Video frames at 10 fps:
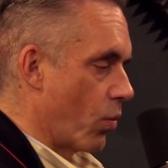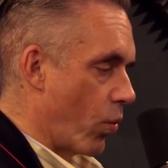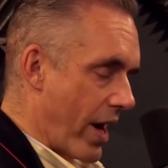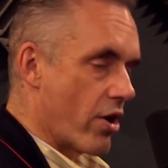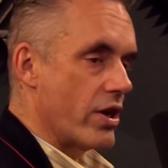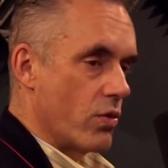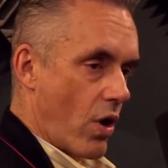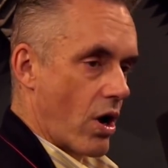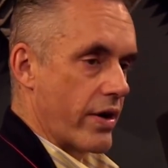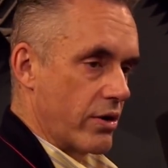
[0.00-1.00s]
where you
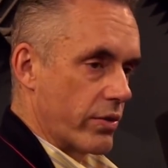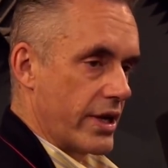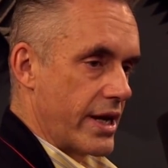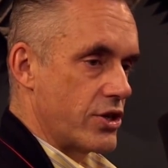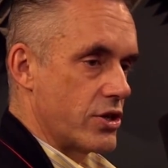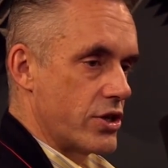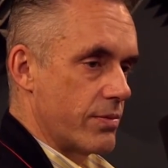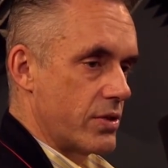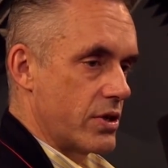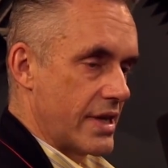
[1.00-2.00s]
are in
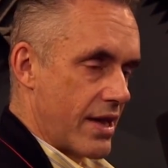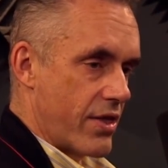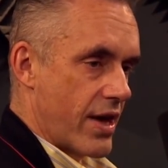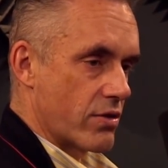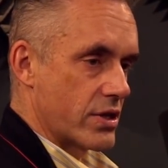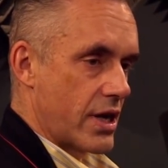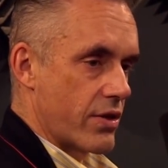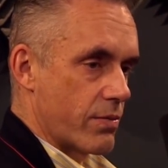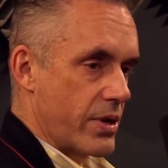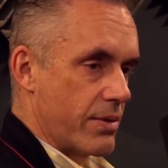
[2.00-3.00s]
relationship to 10,000
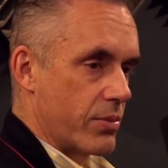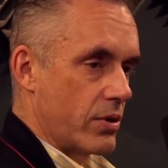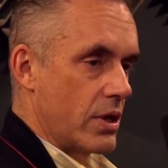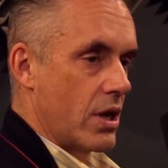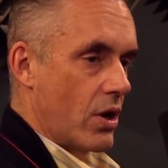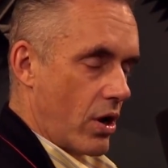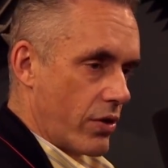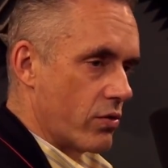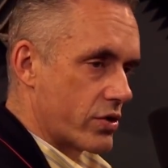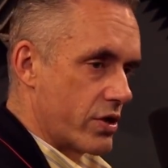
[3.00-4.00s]
other people
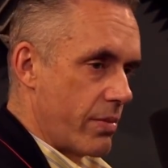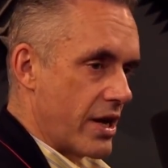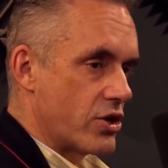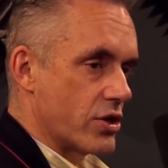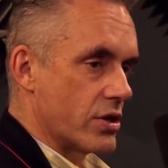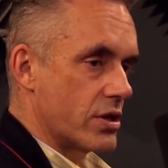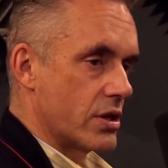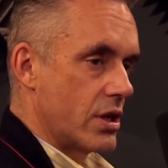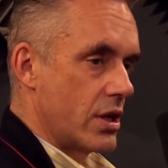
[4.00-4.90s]
on those dimensions.